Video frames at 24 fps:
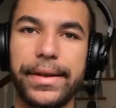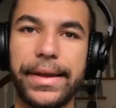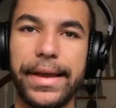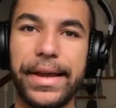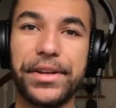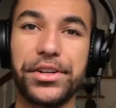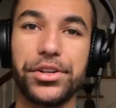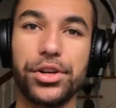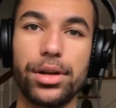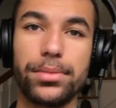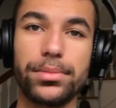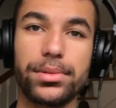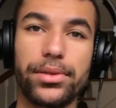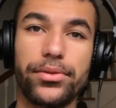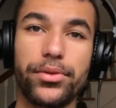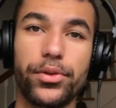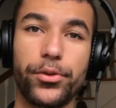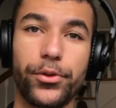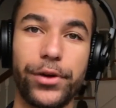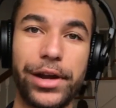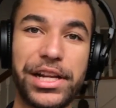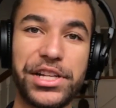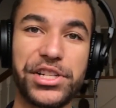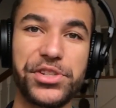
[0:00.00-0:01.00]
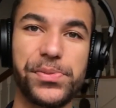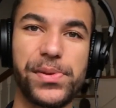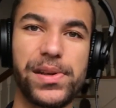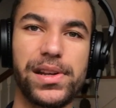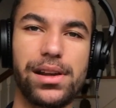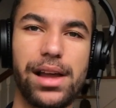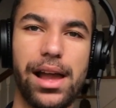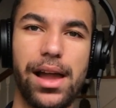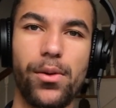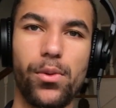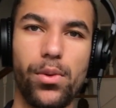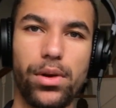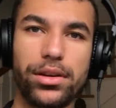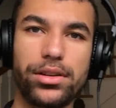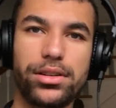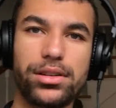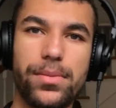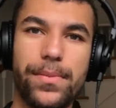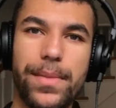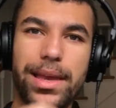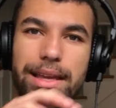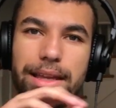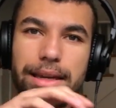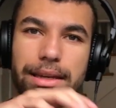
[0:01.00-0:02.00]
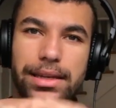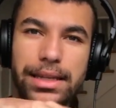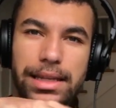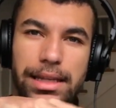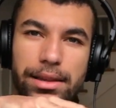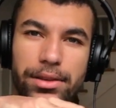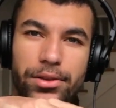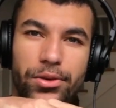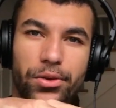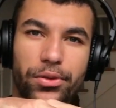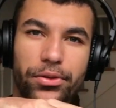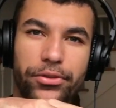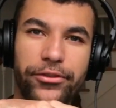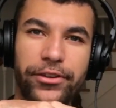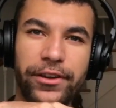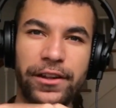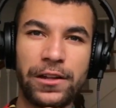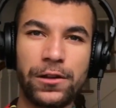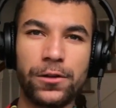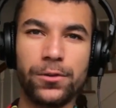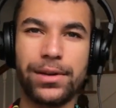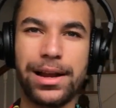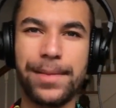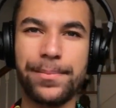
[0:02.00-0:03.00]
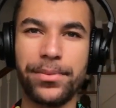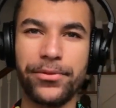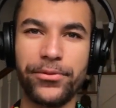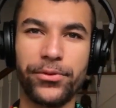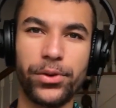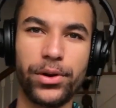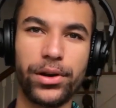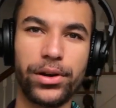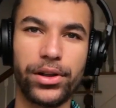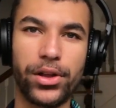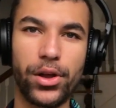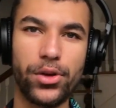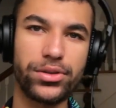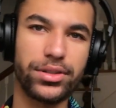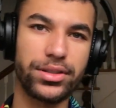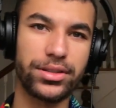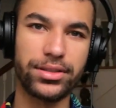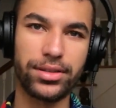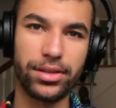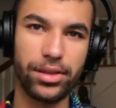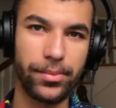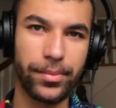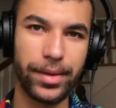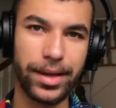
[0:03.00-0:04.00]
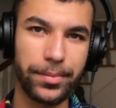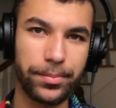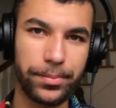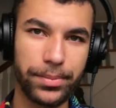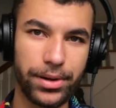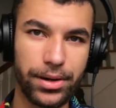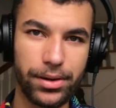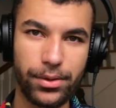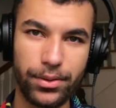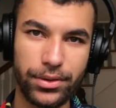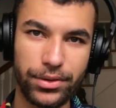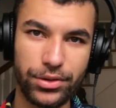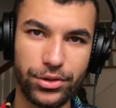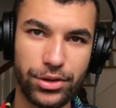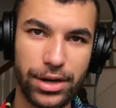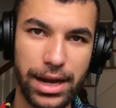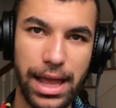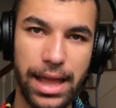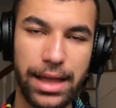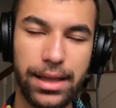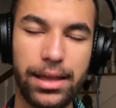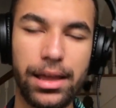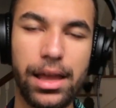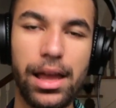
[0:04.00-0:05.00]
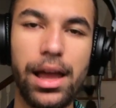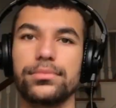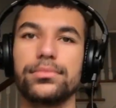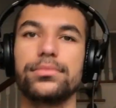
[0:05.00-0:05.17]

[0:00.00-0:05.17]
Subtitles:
In terms of arrangement, I wanted to make a neat little fill right before it goes into the main part of the track.